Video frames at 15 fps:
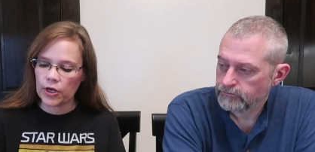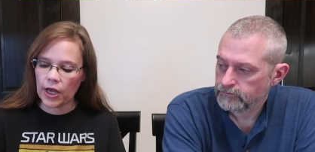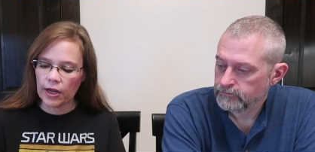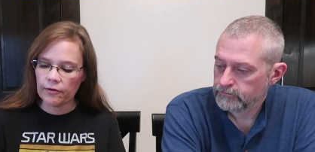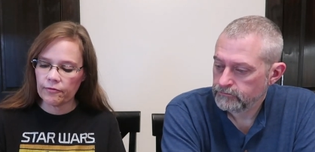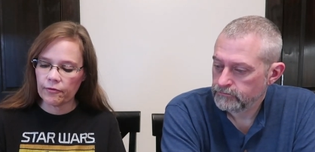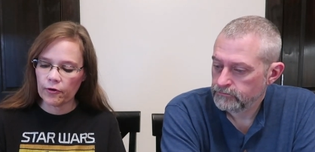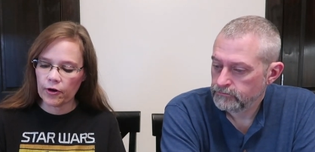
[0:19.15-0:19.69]

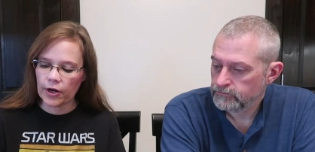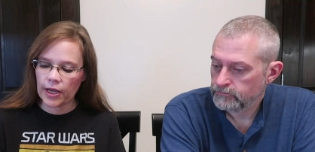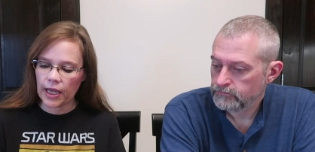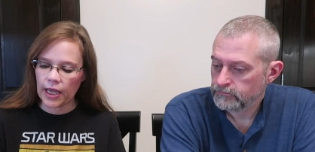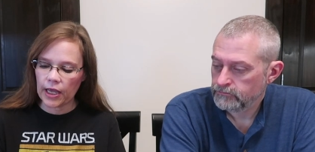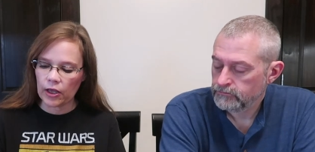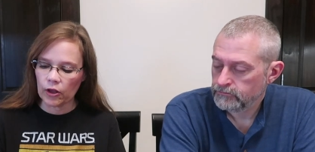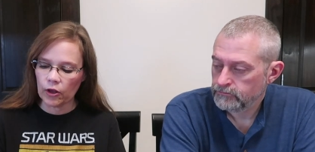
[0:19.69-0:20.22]

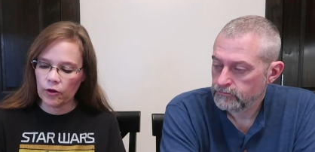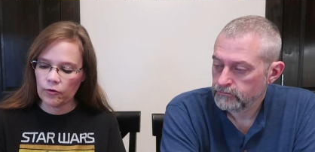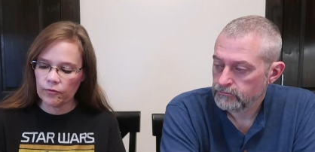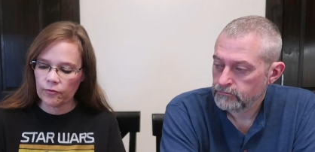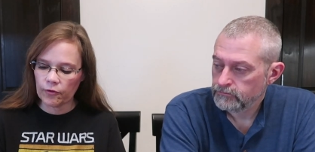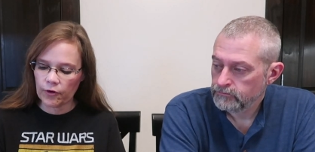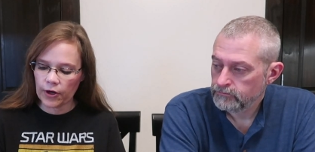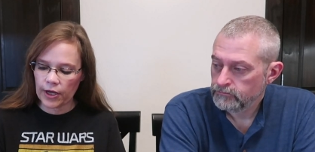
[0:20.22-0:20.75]
Speaker 1: nut-free,
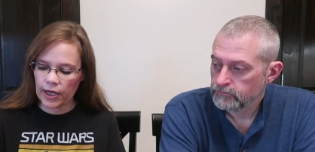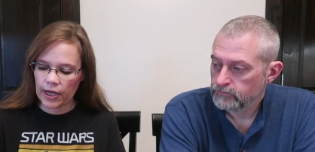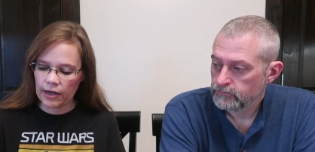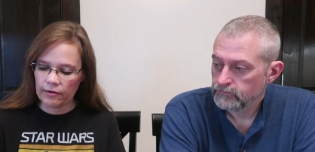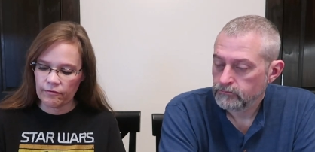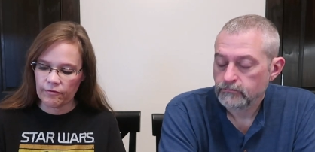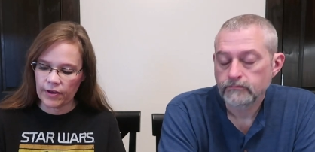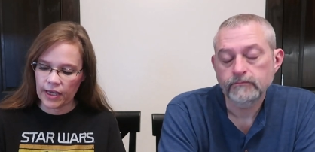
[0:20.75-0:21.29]
gluten-free,
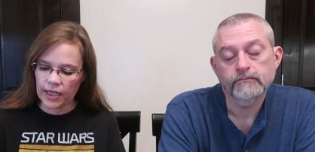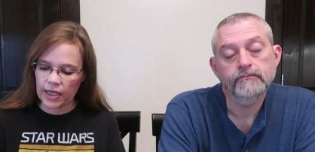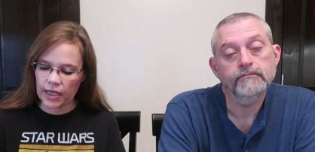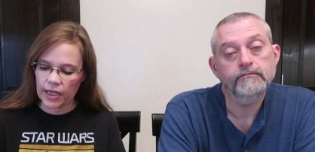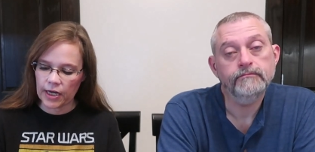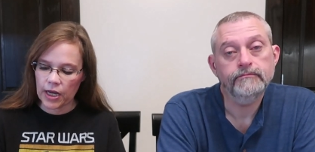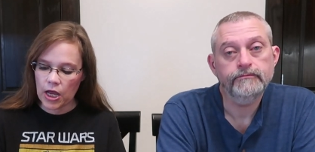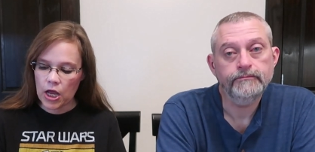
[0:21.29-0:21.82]
and
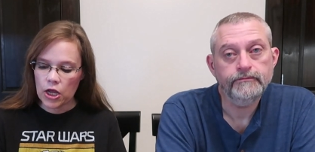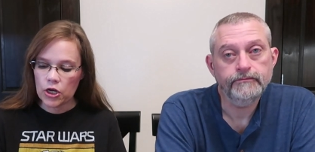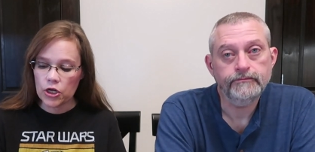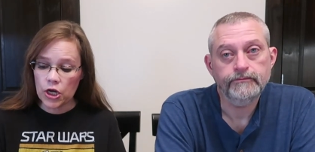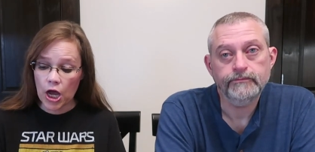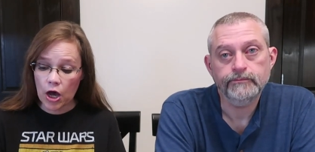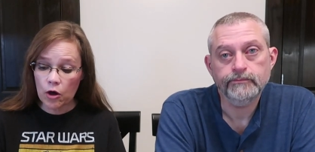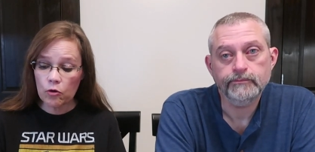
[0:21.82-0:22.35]
vegan.
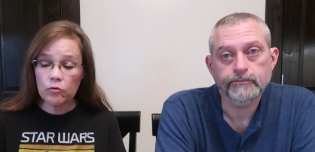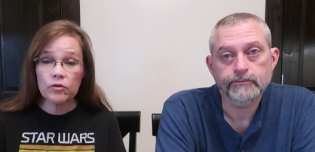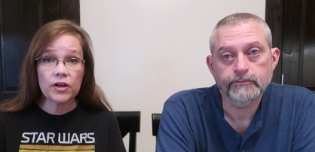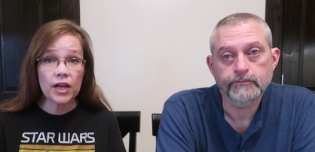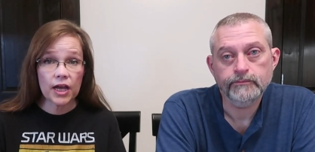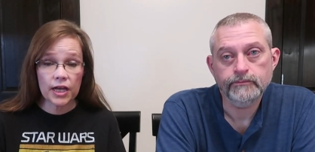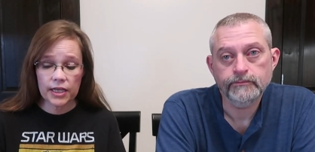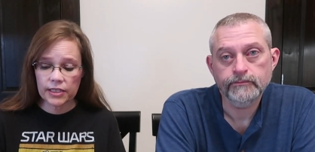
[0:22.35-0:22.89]
No
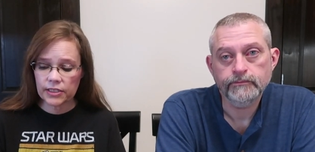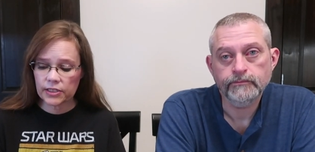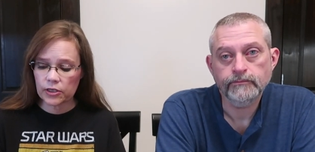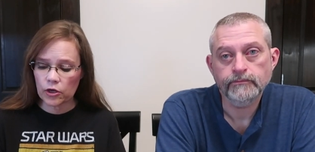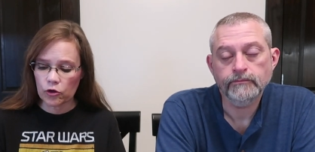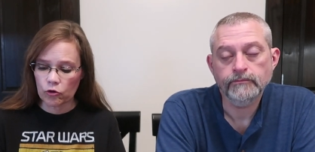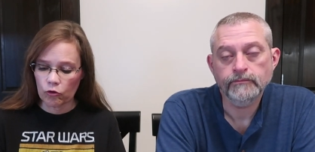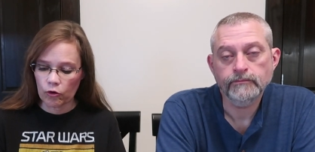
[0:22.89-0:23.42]
nuts,
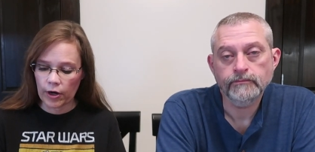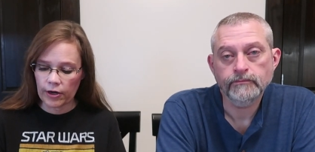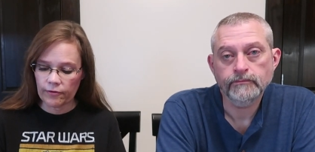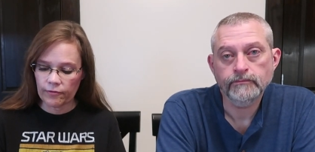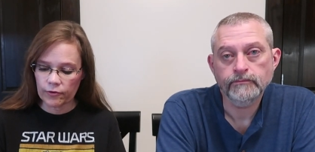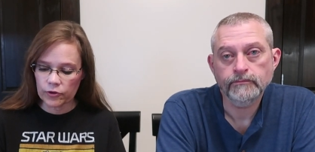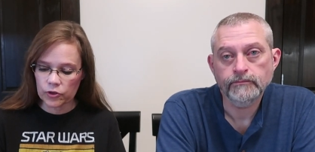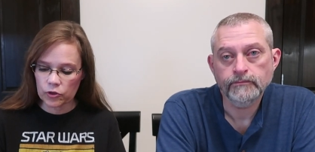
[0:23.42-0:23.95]
great
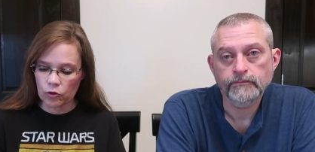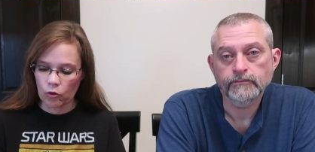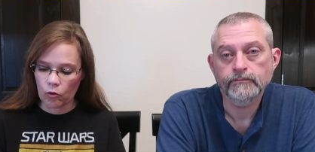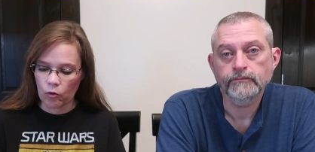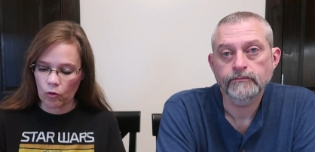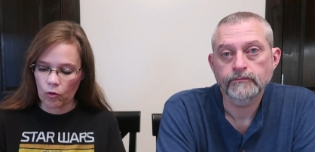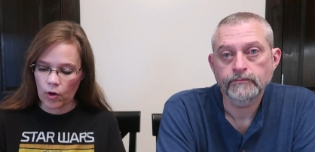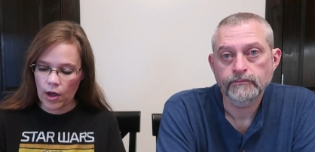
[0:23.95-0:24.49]
for
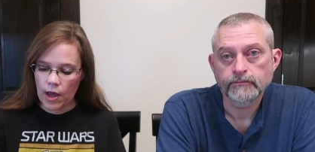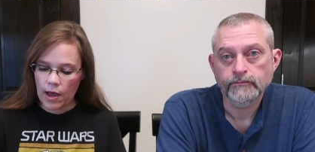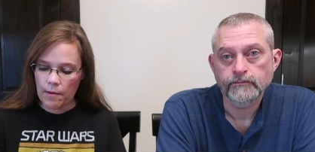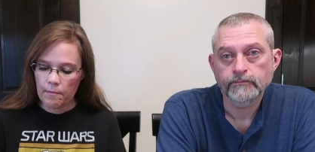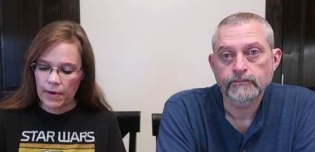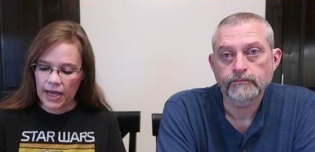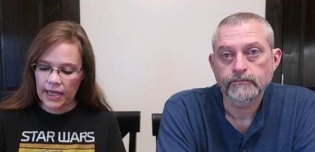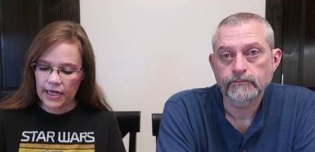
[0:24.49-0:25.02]
school.
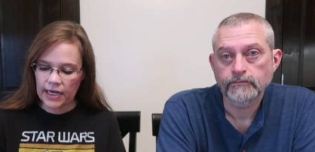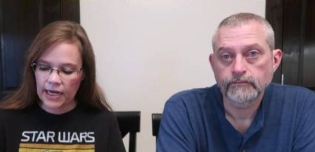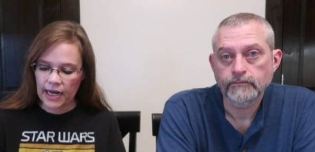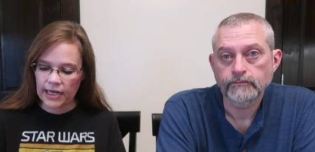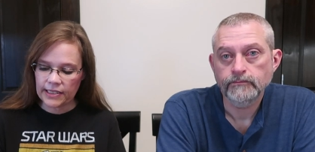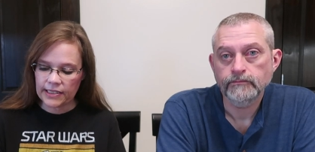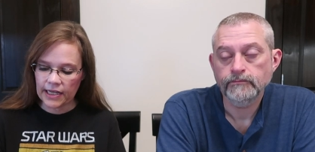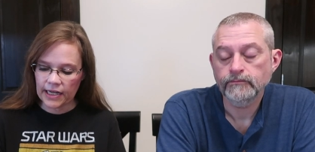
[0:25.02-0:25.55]
Made in
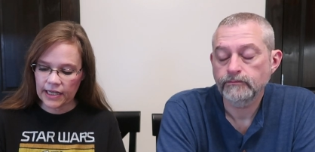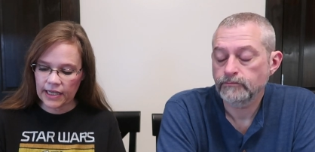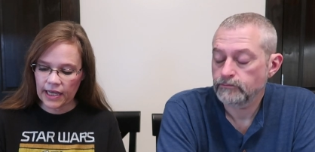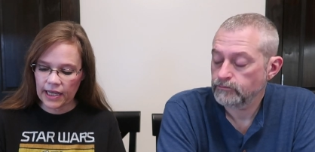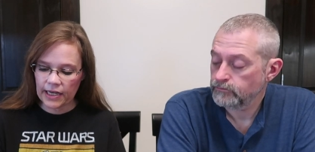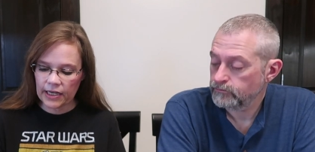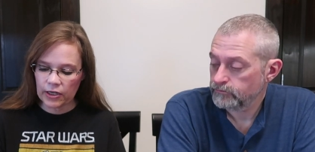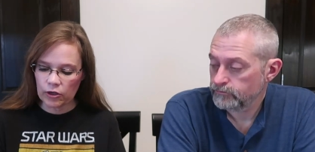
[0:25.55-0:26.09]
a
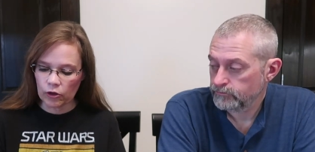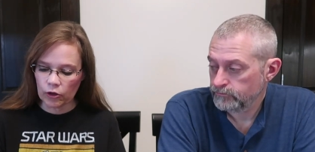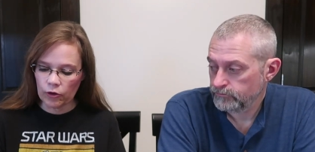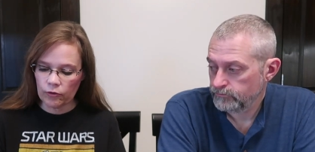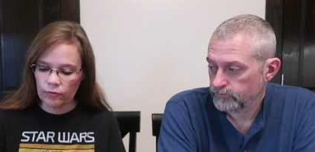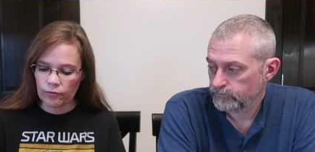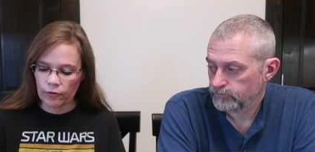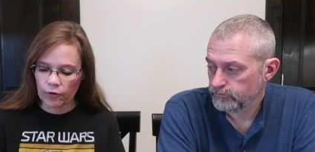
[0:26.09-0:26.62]
dedicated
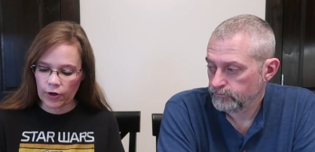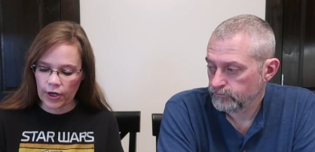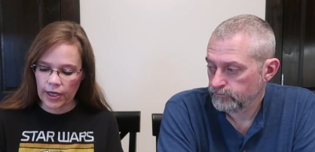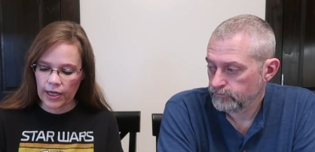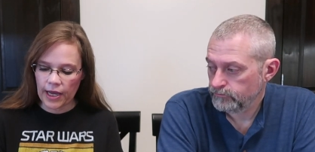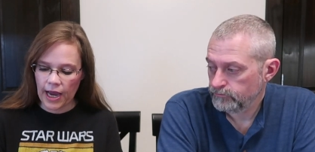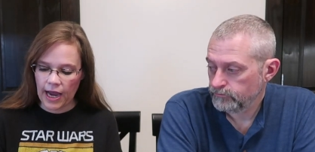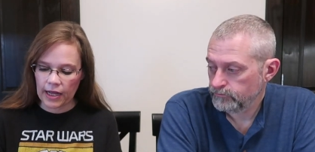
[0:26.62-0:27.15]

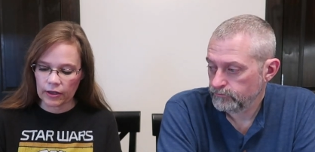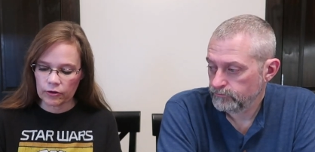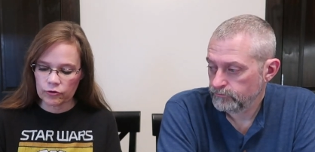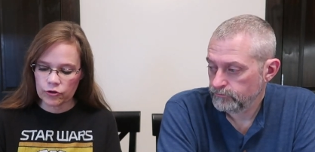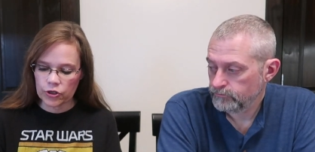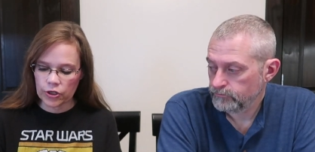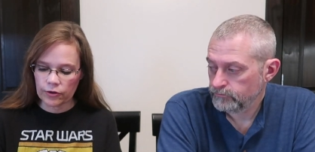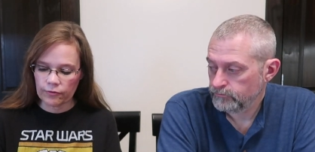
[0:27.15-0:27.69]
gluten-free,
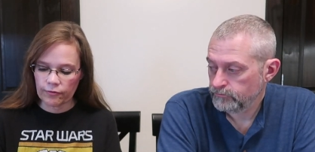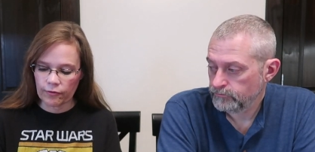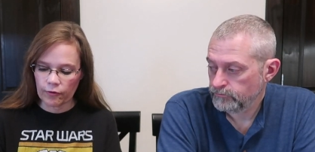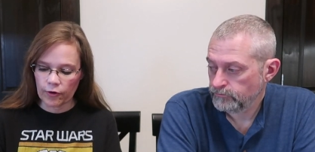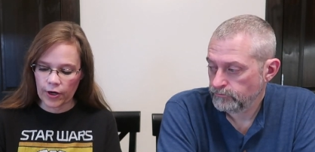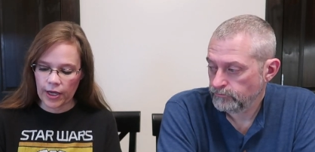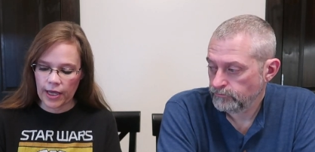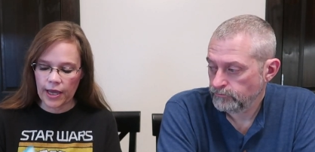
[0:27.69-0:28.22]

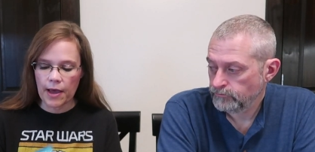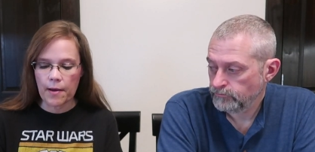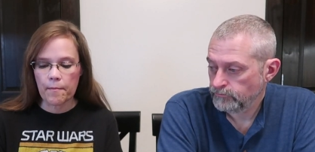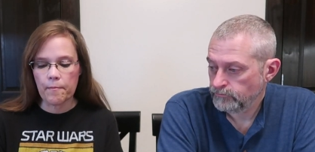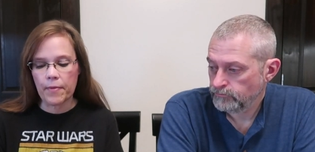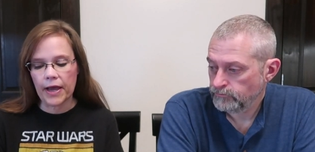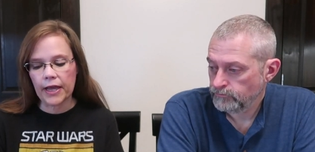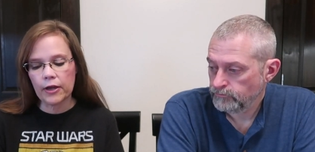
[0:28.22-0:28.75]
allergen-free
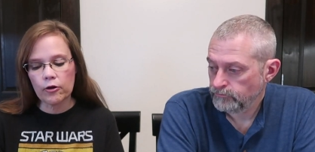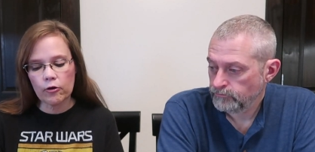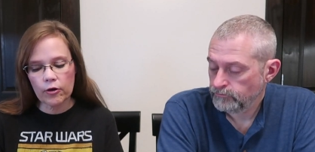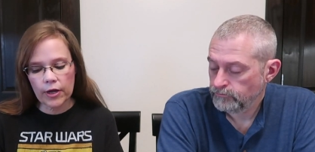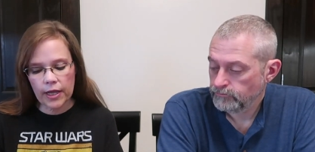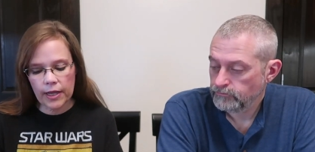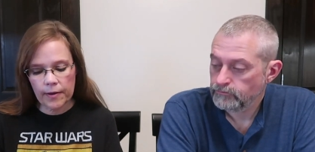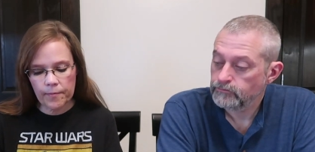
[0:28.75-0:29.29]

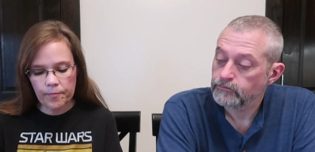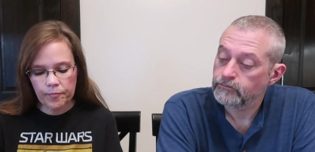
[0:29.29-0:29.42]
bakery.